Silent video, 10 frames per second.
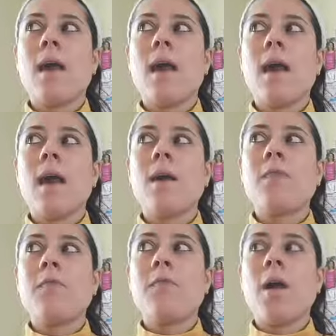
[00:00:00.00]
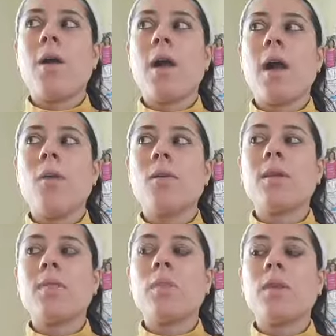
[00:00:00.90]
as far out
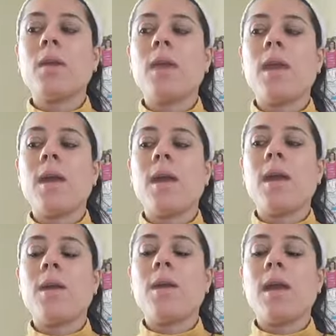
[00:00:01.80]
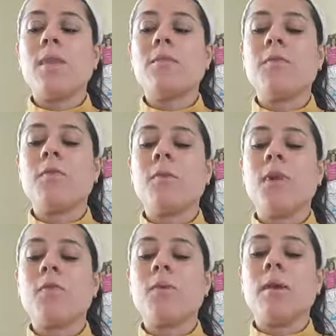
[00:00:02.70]
as we can, as if we
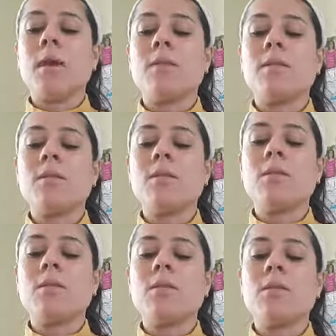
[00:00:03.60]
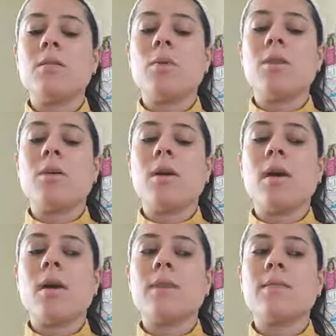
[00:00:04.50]
are drawing a circle with our
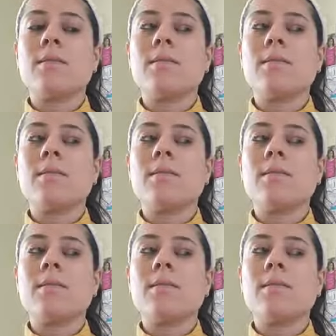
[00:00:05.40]
eyes.